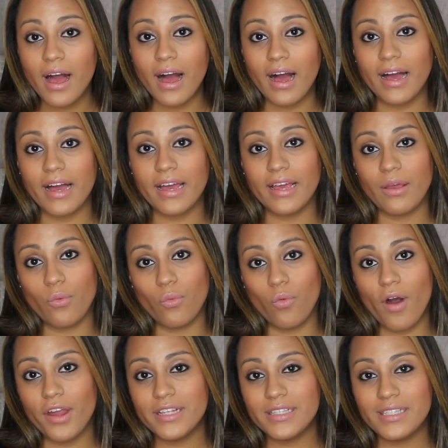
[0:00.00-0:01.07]
I
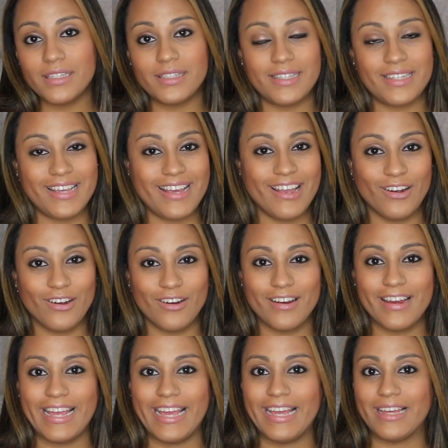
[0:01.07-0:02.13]
wanted to see her,
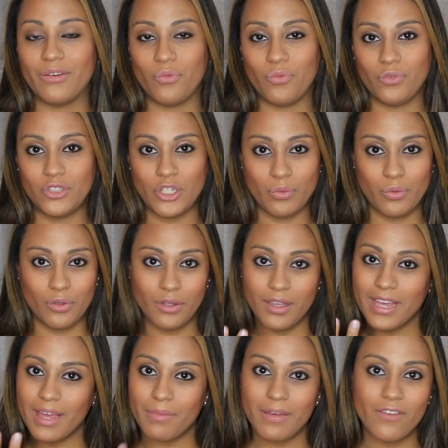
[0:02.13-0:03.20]
and she would
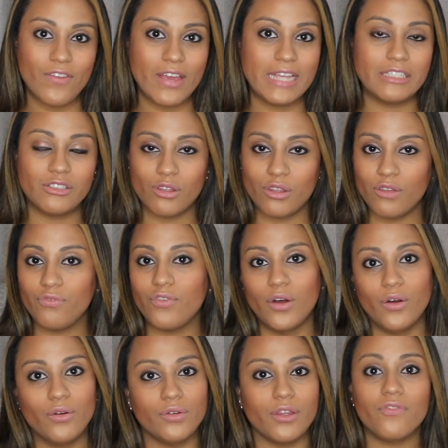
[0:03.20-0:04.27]
look at my face through the
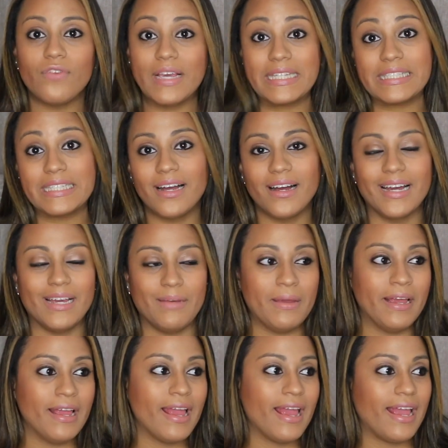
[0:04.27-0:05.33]
phone, the FaceTime,
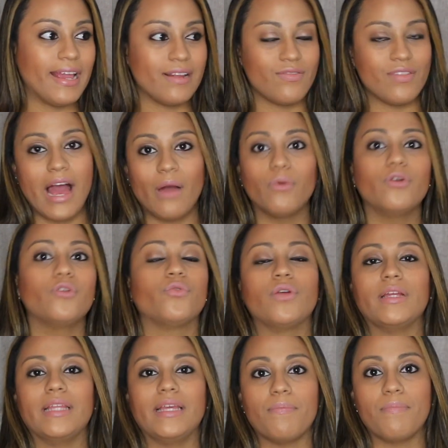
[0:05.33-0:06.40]
and that would
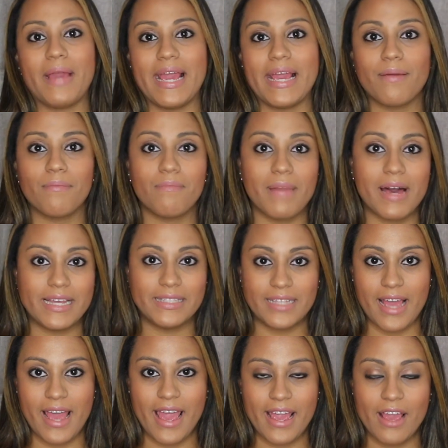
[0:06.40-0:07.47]
really make my
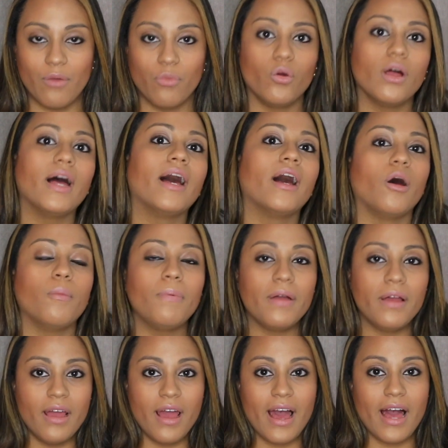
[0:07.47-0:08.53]
day and will help.
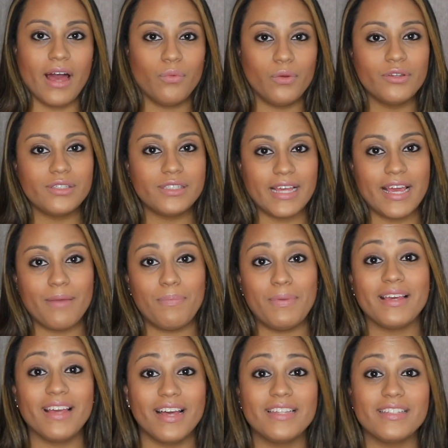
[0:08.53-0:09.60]
I will say,
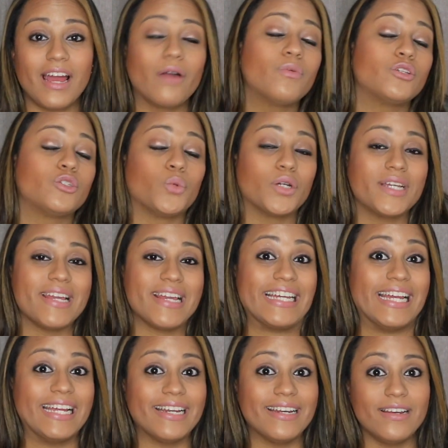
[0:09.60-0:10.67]
because I was working
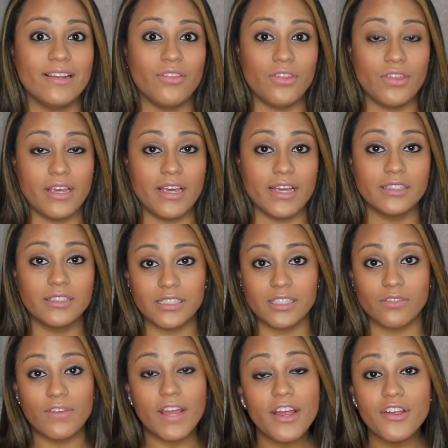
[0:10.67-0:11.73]
in the
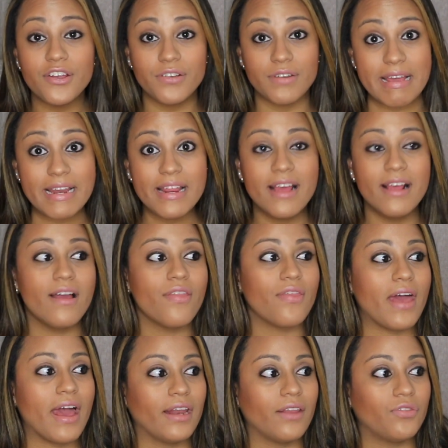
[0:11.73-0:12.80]
intensive care unit,
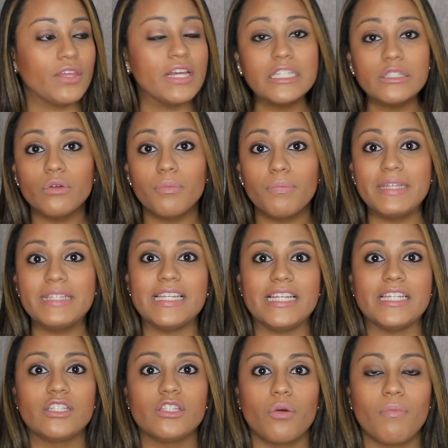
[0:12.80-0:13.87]
that things were
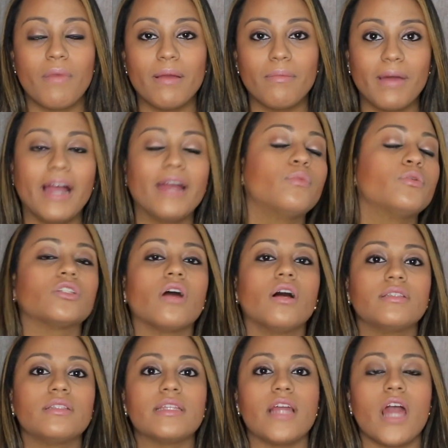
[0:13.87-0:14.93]
busy, so my mind was
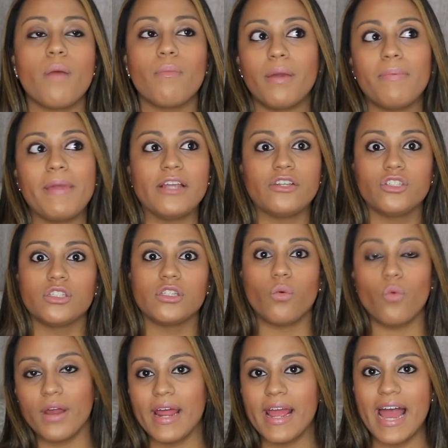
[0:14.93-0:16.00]
constantly on my patients,
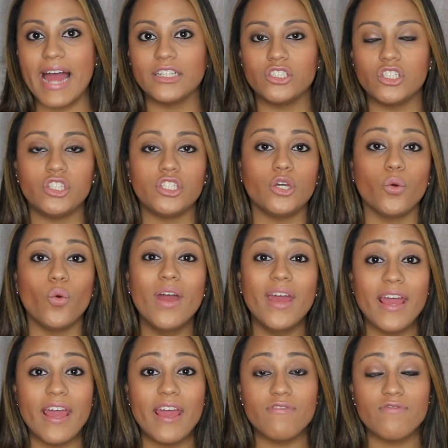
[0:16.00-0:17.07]
on what I had to do.
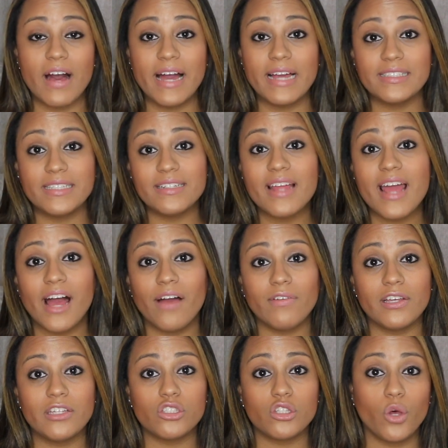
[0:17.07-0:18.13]
If I did
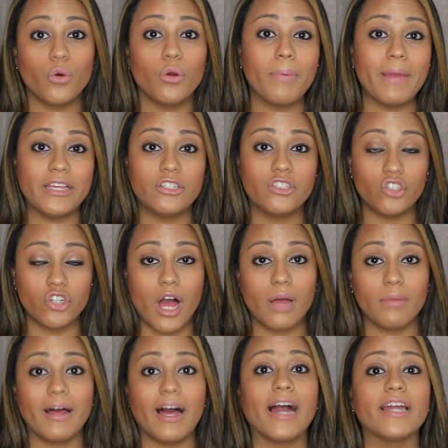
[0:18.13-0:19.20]
have a slower paced
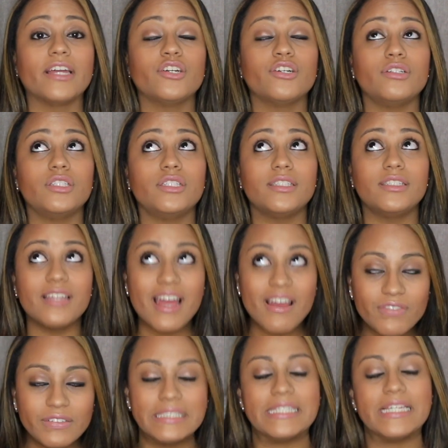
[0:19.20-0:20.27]
job, I could
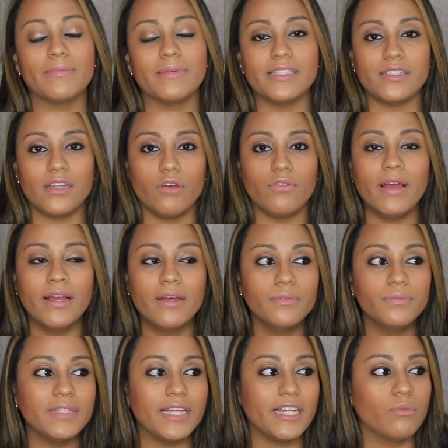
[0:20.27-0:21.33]
definitely see myself
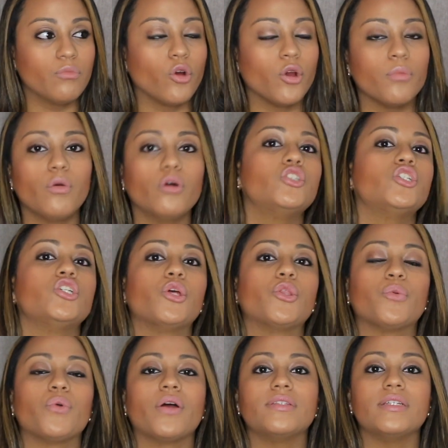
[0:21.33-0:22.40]
getting more emotional
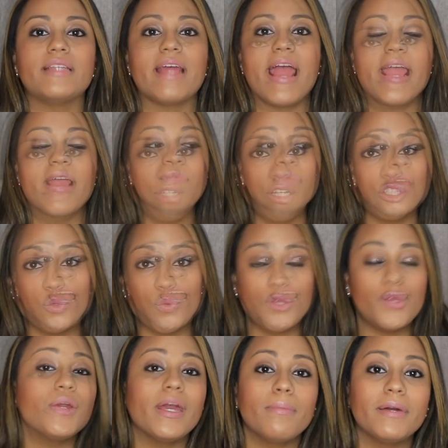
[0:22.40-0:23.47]
throughout the day. So when
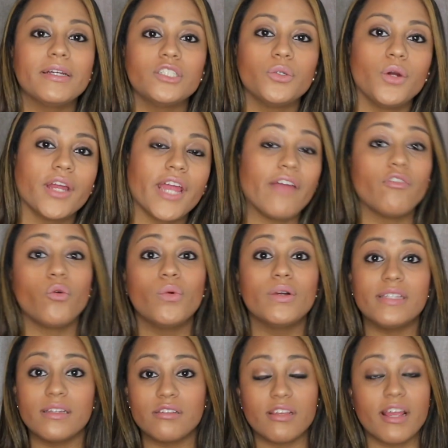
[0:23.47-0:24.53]
you get back to work,
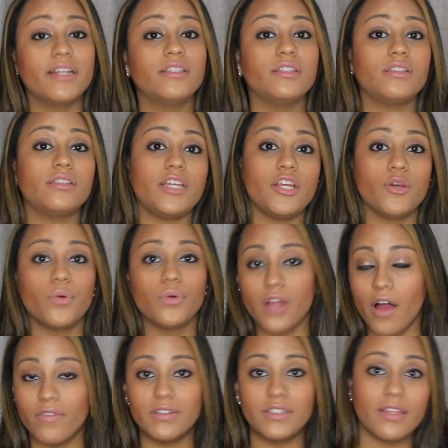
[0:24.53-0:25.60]
everyone's excited to see you, and
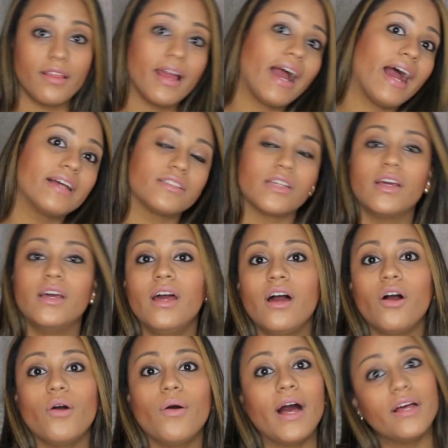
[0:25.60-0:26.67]
obviously they ask,
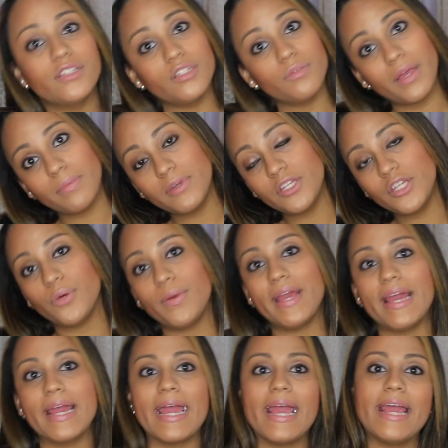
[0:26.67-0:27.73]
oh, how's your baby
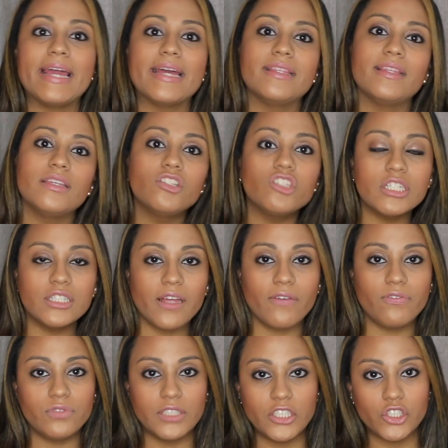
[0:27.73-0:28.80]
doing? And this could
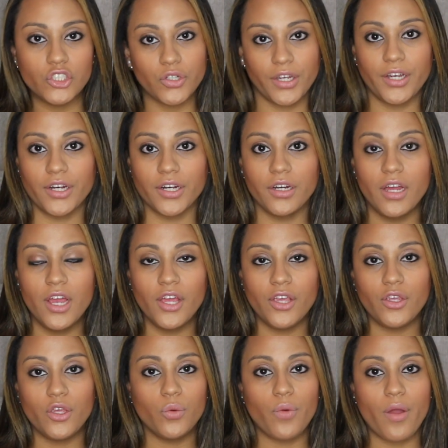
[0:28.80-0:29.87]
definitely trigger
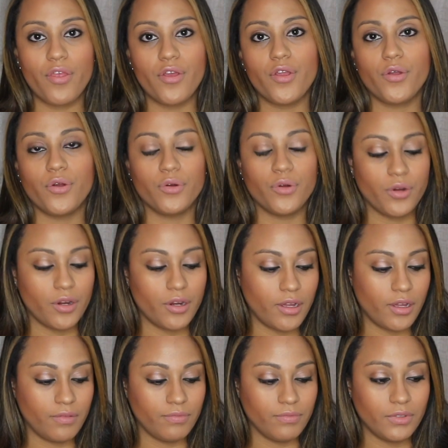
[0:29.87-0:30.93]
you, whether you're
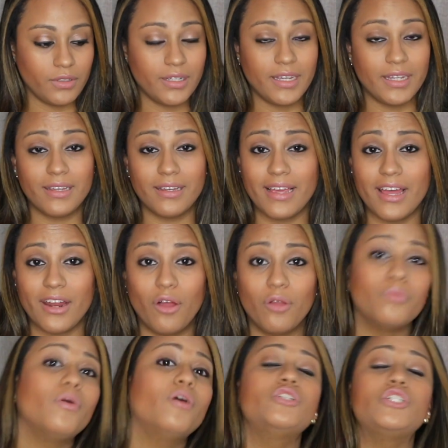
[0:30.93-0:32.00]
gonna get
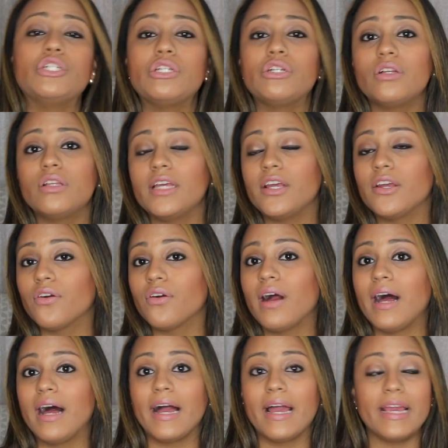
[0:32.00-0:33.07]
all emotional and
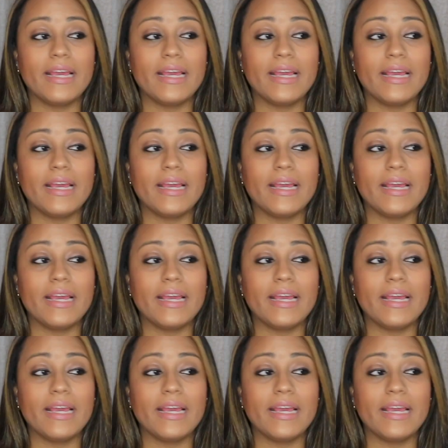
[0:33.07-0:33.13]
cry.